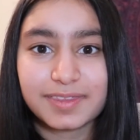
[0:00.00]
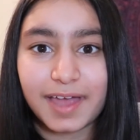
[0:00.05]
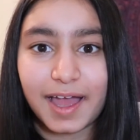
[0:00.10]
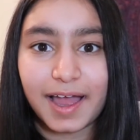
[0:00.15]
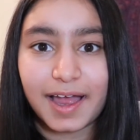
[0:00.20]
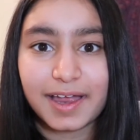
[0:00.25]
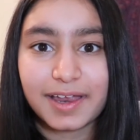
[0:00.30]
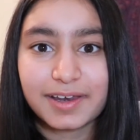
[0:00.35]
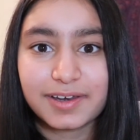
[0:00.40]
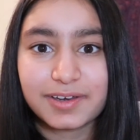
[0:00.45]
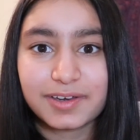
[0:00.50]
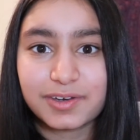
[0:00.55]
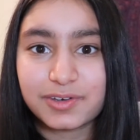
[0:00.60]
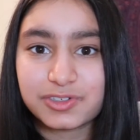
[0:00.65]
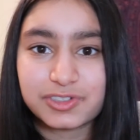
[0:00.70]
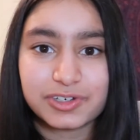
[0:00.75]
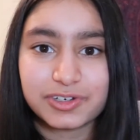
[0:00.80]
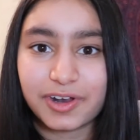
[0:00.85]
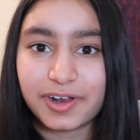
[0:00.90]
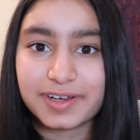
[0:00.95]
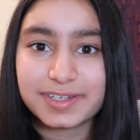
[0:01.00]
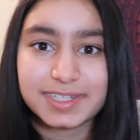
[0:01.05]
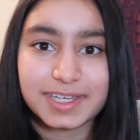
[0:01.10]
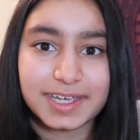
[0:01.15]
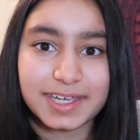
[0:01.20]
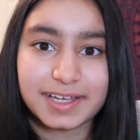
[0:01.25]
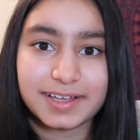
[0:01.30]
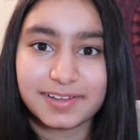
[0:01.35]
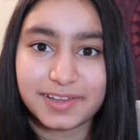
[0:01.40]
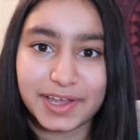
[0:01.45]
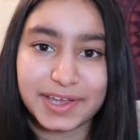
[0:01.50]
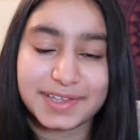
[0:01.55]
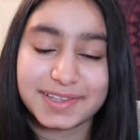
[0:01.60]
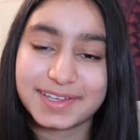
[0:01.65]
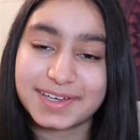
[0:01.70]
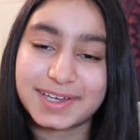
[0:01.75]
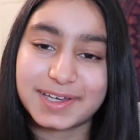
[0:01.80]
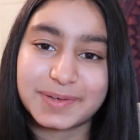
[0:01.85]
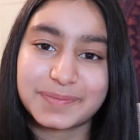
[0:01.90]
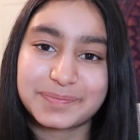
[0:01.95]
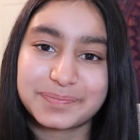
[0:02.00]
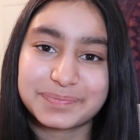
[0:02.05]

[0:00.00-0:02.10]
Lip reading: that you should not take lightly.